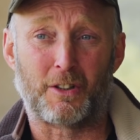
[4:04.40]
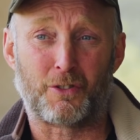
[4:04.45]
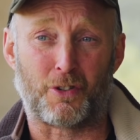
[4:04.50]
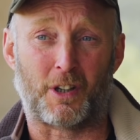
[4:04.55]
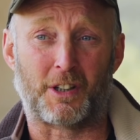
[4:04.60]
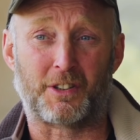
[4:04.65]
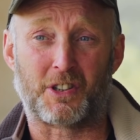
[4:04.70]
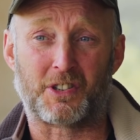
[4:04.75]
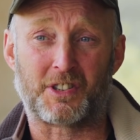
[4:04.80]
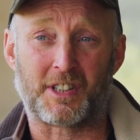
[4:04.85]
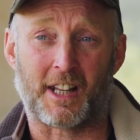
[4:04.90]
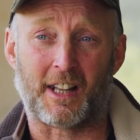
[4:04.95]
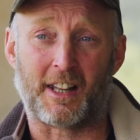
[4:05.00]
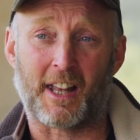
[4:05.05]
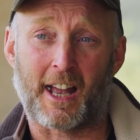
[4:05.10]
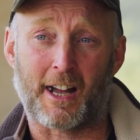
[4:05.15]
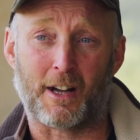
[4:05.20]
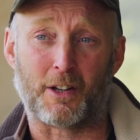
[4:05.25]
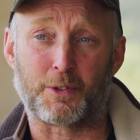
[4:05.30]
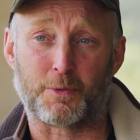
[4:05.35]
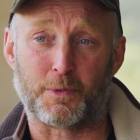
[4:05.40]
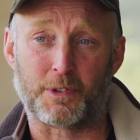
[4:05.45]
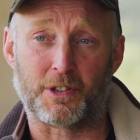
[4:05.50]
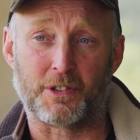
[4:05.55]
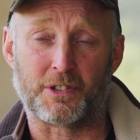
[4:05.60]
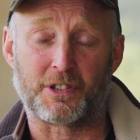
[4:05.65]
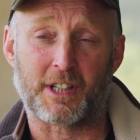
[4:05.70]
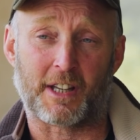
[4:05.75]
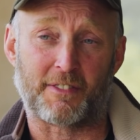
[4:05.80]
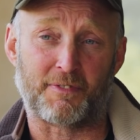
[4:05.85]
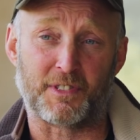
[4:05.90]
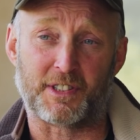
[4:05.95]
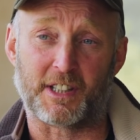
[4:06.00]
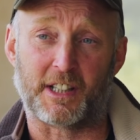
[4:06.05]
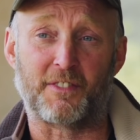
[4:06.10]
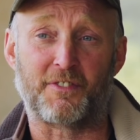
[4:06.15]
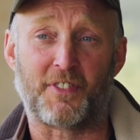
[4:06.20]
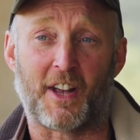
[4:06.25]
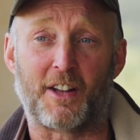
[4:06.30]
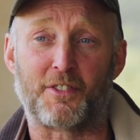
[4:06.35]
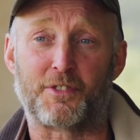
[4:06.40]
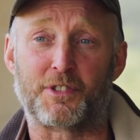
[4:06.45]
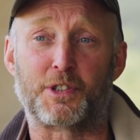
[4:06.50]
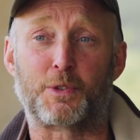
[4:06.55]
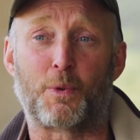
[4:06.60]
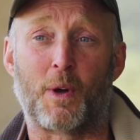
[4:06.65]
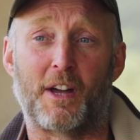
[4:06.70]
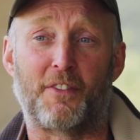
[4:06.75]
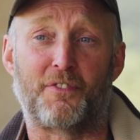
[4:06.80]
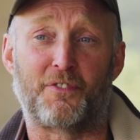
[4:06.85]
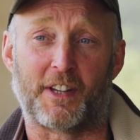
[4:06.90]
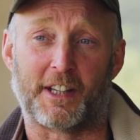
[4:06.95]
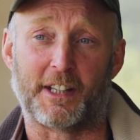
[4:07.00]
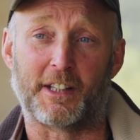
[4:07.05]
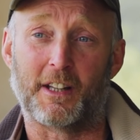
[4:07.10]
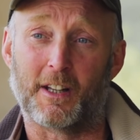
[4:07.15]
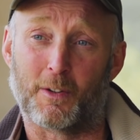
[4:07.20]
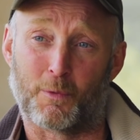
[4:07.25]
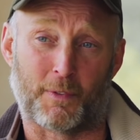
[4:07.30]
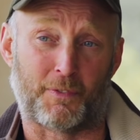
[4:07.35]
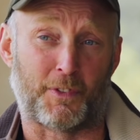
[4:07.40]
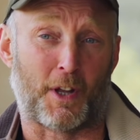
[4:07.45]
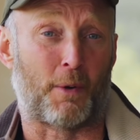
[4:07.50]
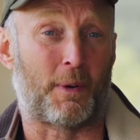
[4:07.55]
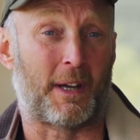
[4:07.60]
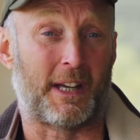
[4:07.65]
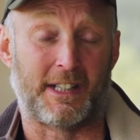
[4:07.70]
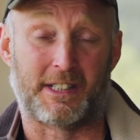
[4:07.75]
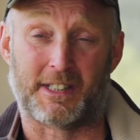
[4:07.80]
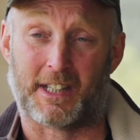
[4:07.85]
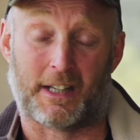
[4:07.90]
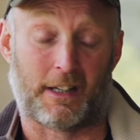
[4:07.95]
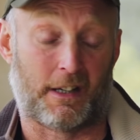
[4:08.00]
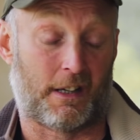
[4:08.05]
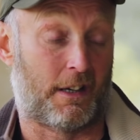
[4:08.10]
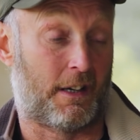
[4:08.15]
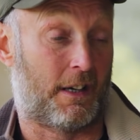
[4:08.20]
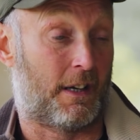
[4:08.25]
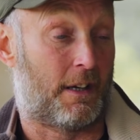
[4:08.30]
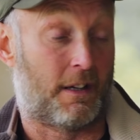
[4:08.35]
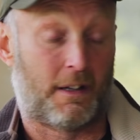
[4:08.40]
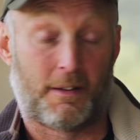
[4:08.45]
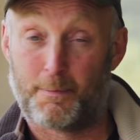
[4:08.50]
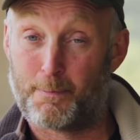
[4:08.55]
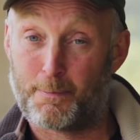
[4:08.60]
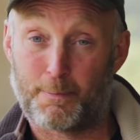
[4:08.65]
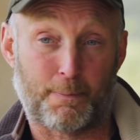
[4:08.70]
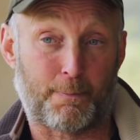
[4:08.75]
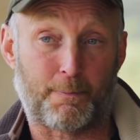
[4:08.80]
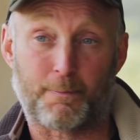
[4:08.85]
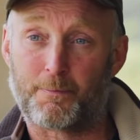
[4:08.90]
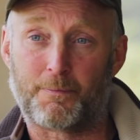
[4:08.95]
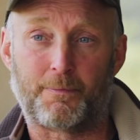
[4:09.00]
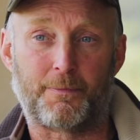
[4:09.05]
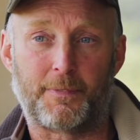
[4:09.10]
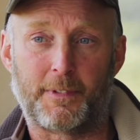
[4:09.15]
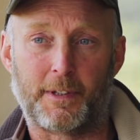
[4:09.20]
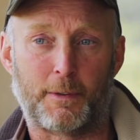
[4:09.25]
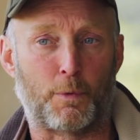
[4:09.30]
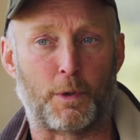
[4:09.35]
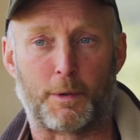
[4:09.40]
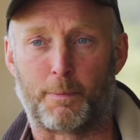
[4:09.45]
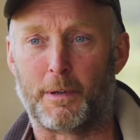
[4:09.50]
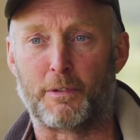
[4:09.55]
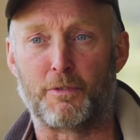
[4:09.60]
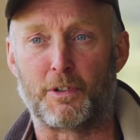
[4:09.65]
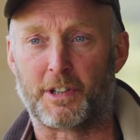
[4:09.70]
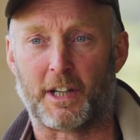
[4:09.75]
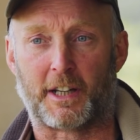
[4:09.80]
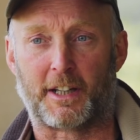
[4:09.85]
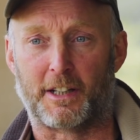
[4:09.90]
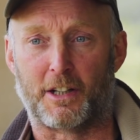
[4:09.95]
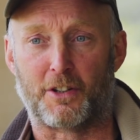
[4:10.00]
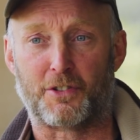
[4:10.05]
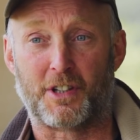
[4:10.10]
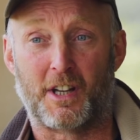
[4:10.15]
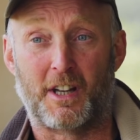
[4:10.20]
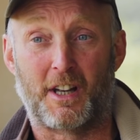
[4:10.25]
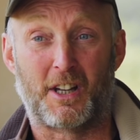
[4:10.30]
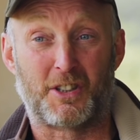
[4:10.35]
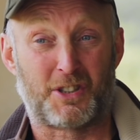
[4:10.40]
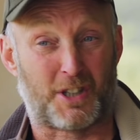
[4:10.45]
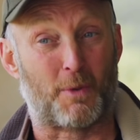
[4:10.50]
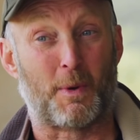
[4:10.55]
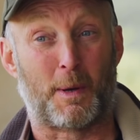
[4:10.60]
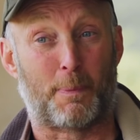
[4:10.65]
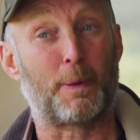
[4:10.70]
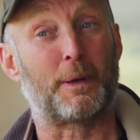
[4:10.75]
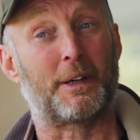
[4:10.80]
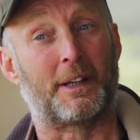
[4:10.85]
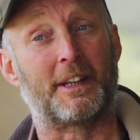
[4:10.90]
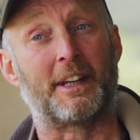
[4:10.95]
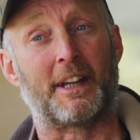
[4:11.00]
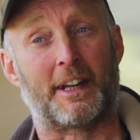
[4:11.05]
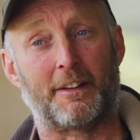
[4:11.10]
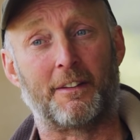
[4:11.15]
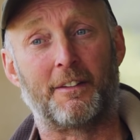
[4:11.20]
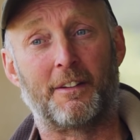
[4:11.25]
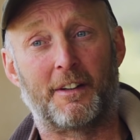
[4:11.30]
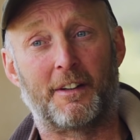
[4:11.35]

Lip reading: trying to sell a house which is 17,000 square feet with no heating, would be ridiculous. Yeah. So we put it in.